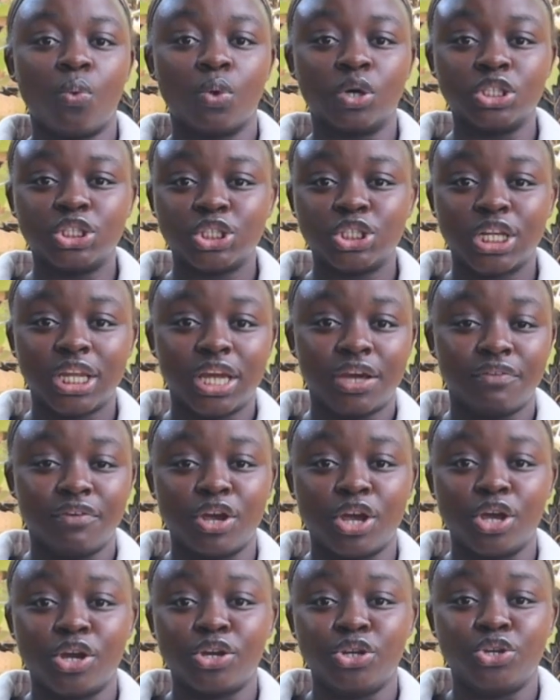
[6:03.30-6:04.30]
Once you layer
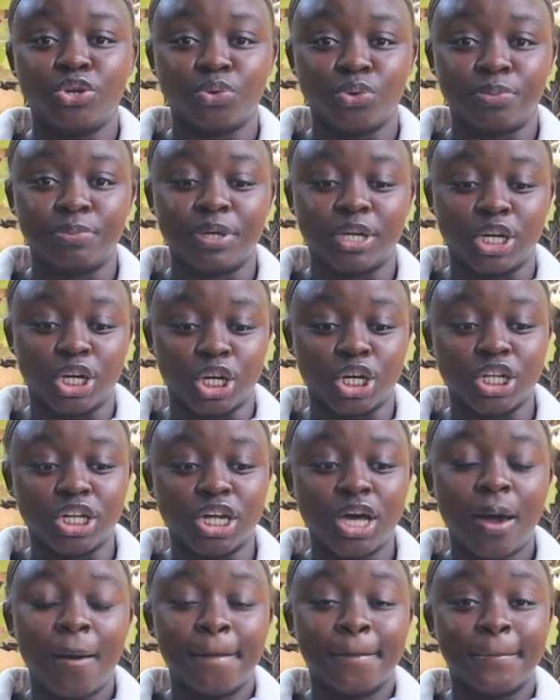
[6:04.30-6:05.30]
it, you will be
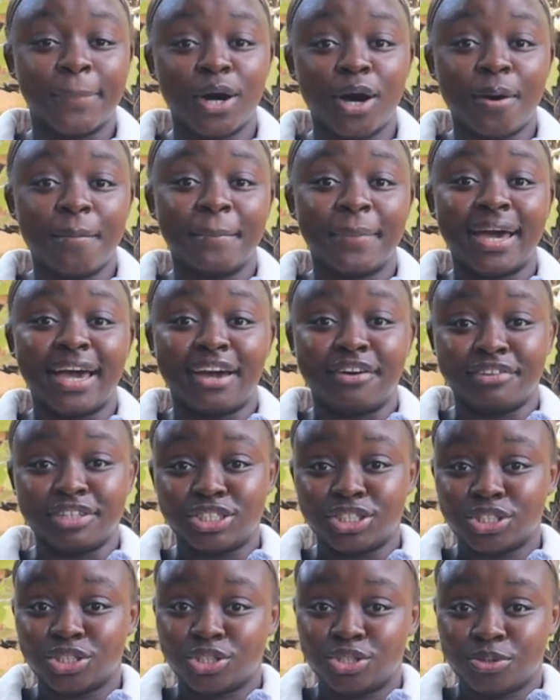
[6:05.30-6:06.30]
good. But my
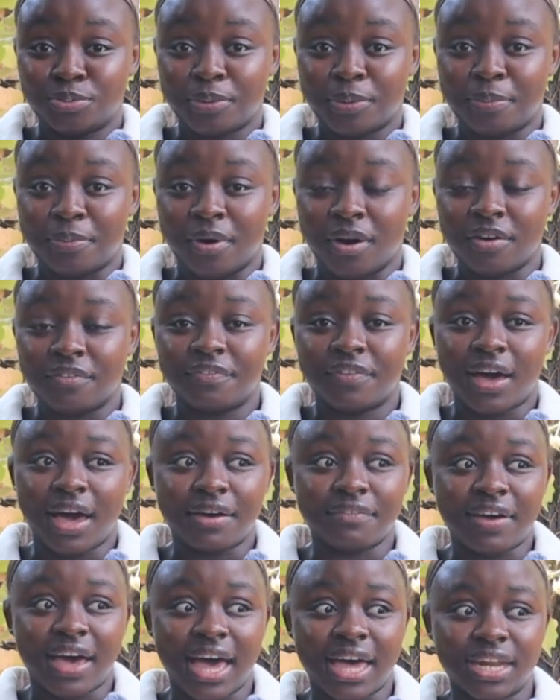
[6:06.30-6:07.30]
Aritzia Super Puff,
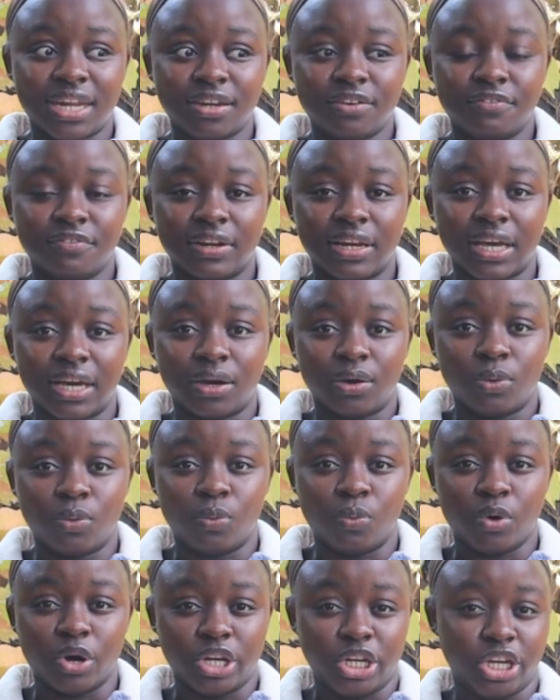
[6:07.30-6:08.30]
I've had it for like
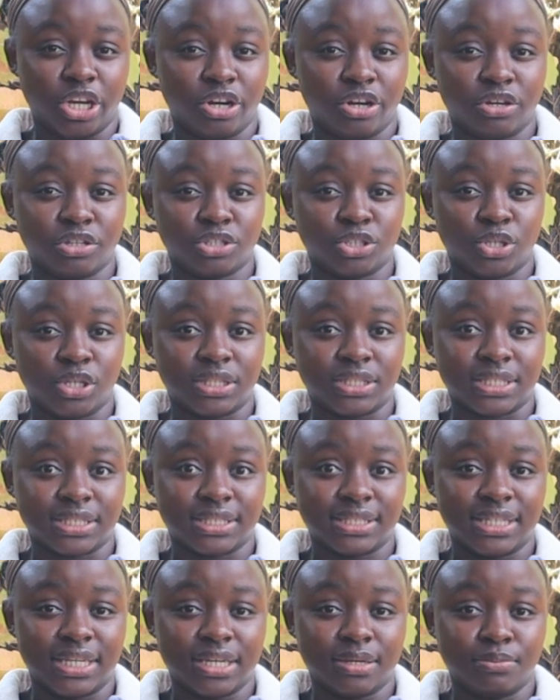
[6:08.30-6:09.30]
1 year, so it
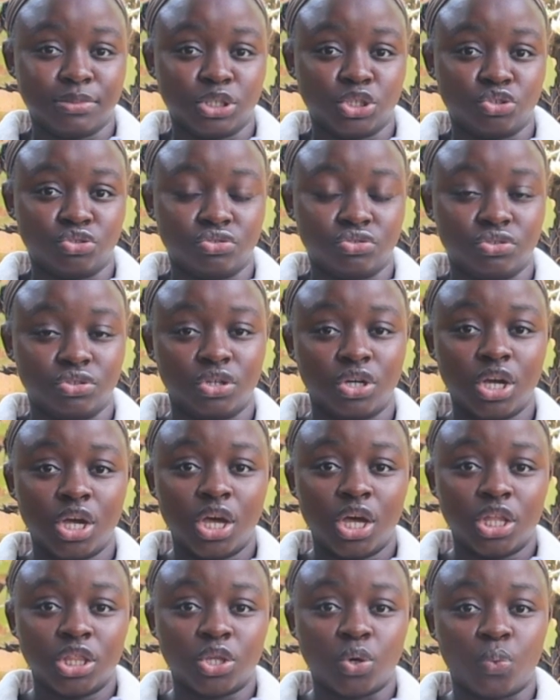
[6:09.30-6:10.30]
has taken me through
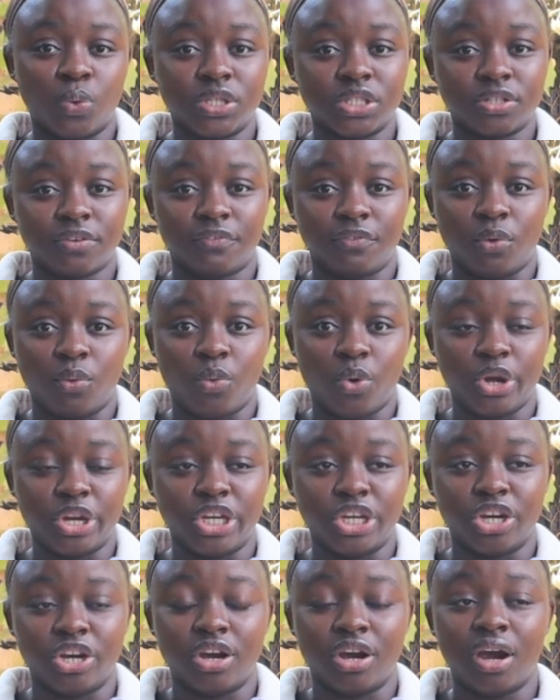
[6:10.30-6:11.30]
the winter for
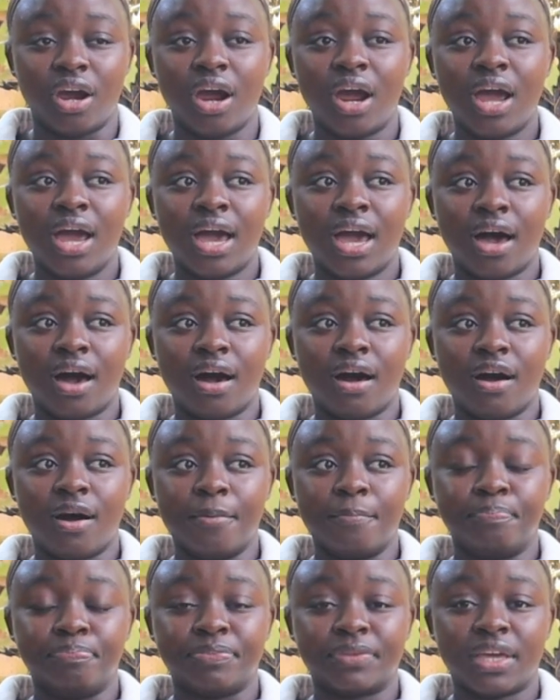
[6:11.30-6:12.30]
1 year.
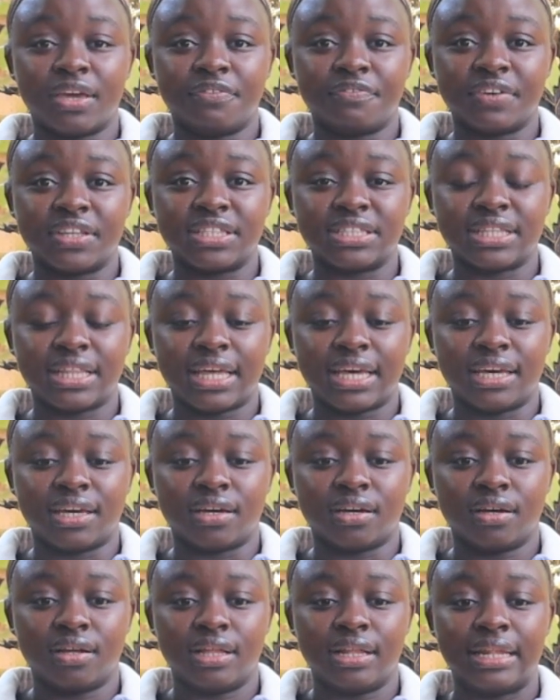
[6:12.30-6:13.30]
If it's
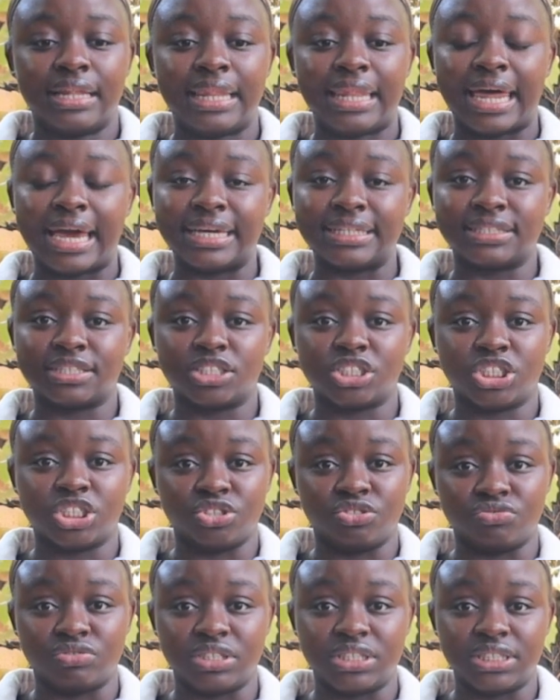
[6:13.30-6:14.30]
like lighter
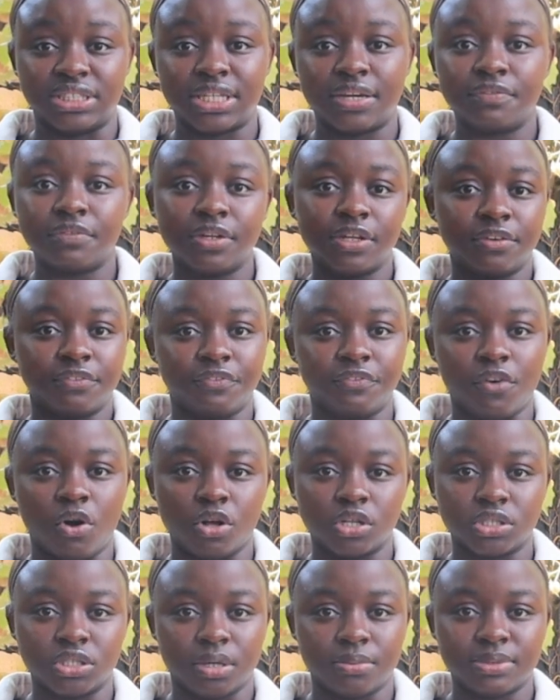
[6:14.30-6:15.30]
degrees, even in
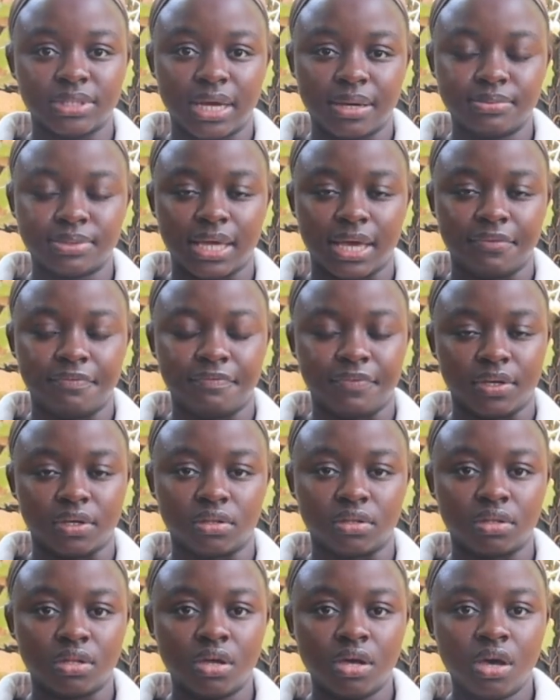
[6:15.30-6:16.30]
fall, sometimes I
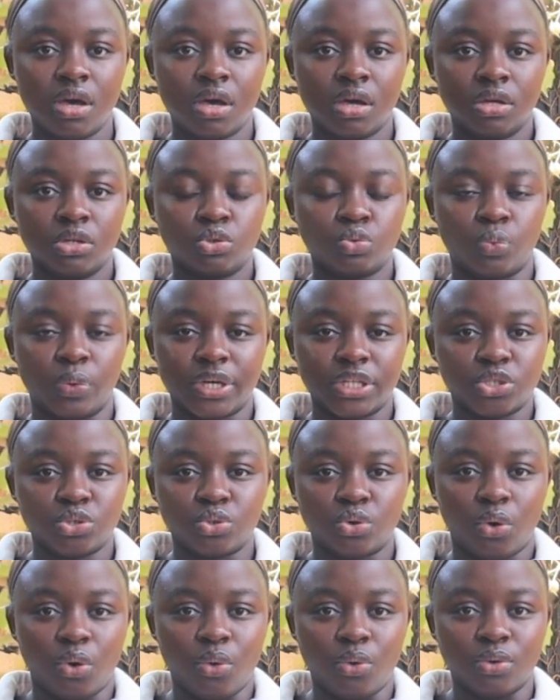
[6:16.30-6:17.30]
feel way
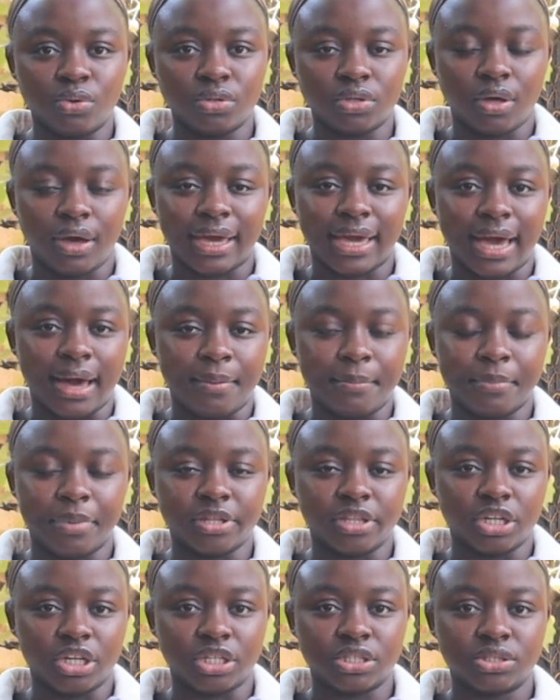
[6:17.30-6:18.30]
too cold, I can't
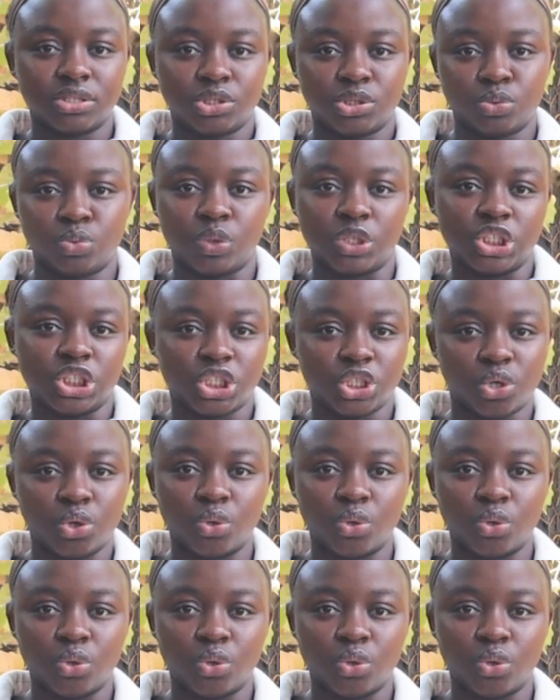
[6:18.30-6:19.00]
bother switching